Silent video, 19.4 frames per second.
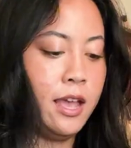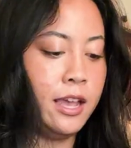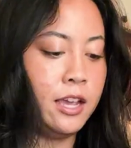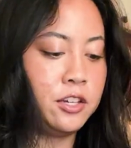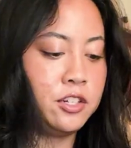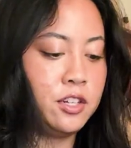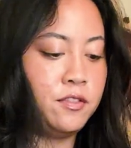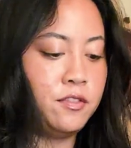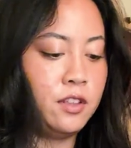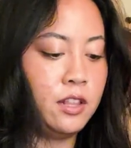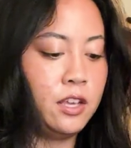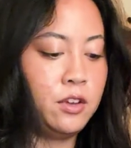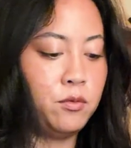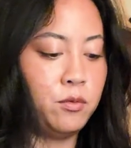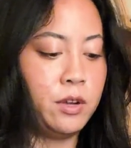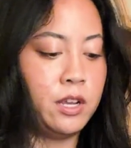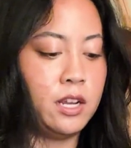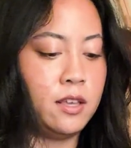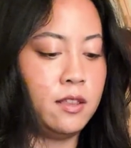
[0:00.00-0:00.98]
I actually feel like
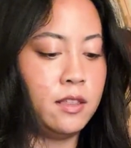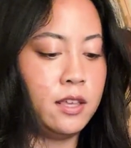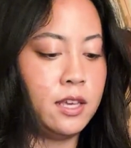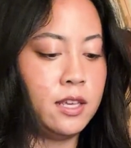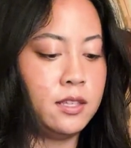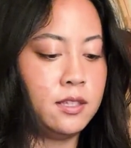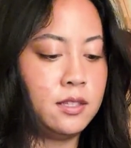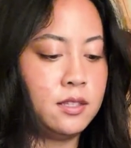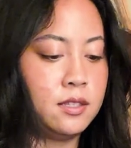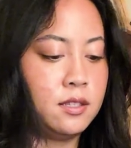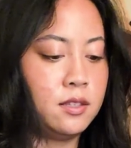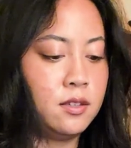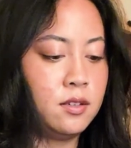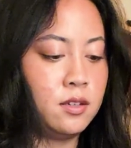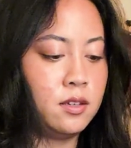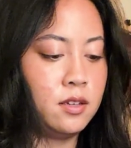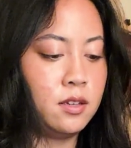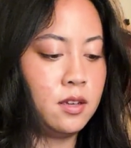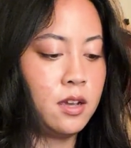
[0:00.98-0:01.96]
reading this
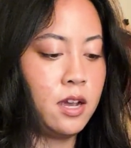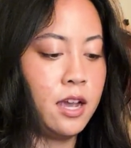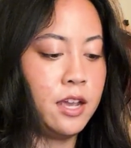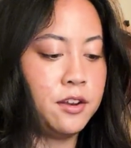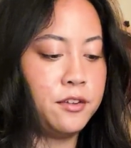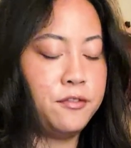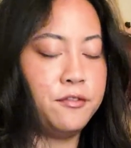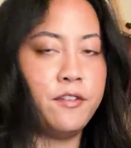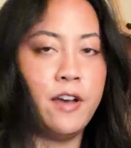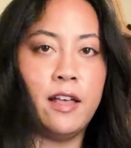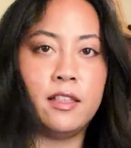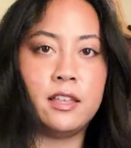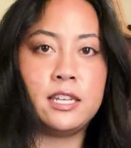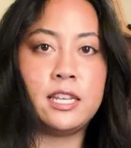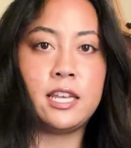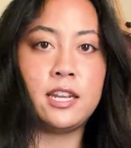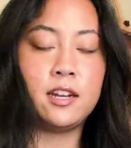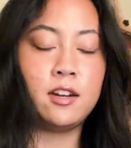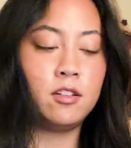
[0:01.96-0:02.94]
kind of
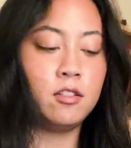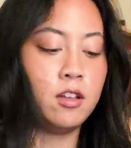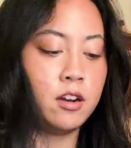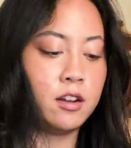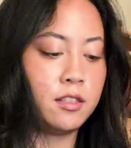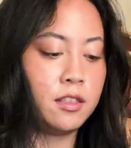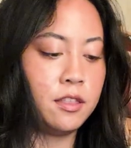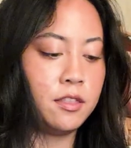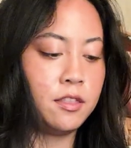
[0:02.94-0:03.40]
validated a lot of the